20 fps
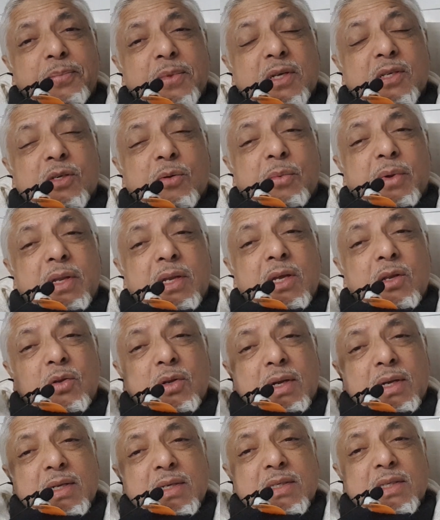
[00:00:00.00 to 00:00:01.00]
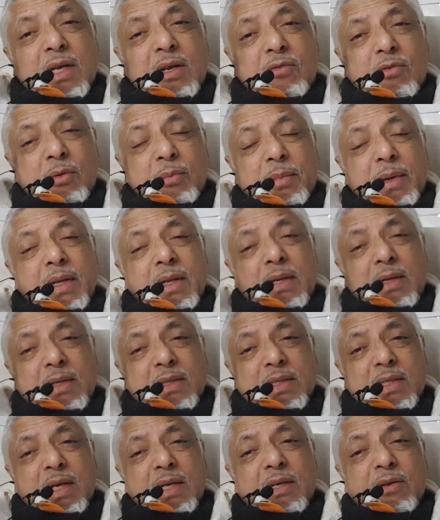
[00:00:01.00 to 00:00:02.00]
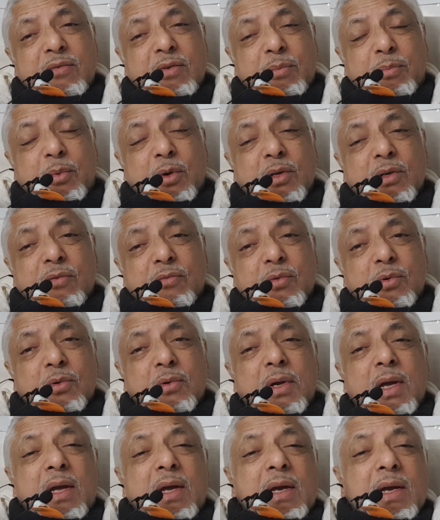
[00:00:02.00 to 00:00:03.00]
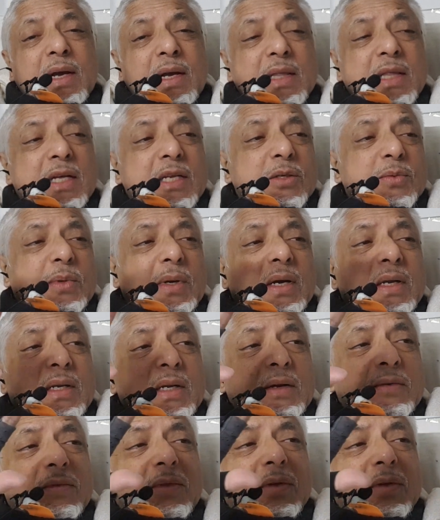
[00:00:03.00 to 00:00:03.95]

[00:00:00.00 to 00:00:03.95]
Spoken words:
So we need to understand from a medical and scientific point of view, and that is why I love